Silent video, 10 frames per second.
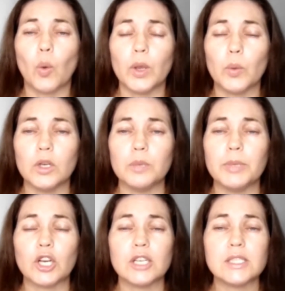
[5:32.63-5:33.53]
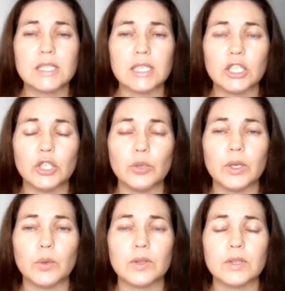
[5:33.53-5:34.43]
We will be
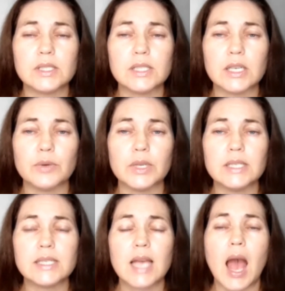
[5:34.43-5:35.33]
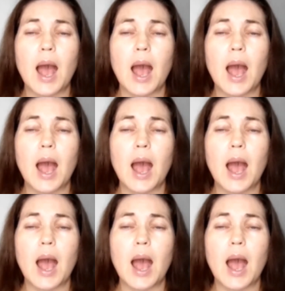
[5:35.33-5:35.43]
continuing with the series,